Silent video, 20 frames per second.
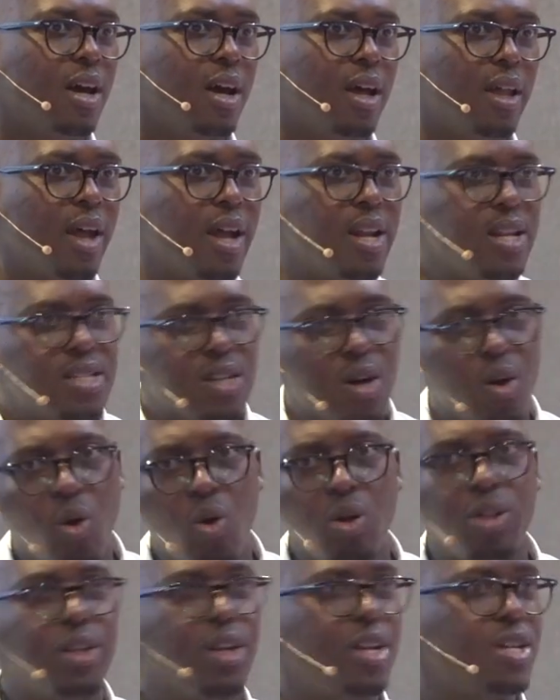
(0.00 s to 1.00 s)
And that is a
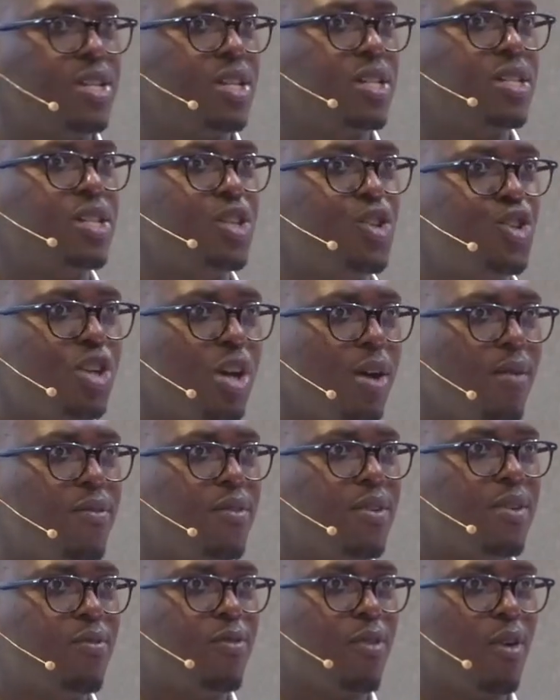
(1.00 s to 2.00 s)
whole three sixty
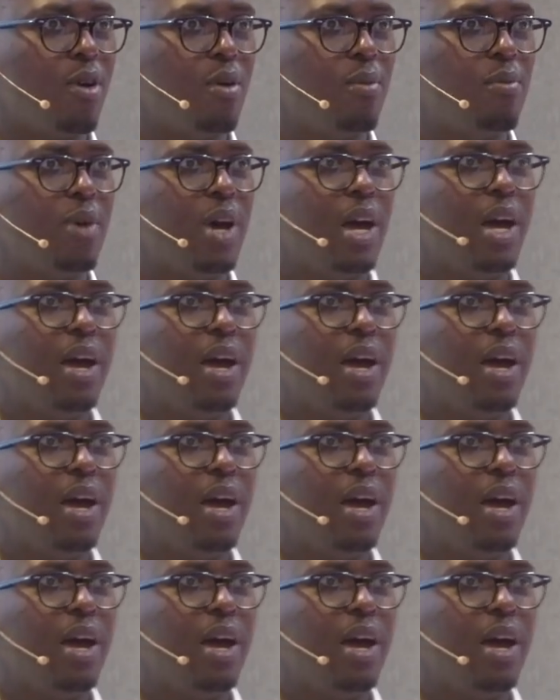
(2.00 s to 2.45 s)
shift from,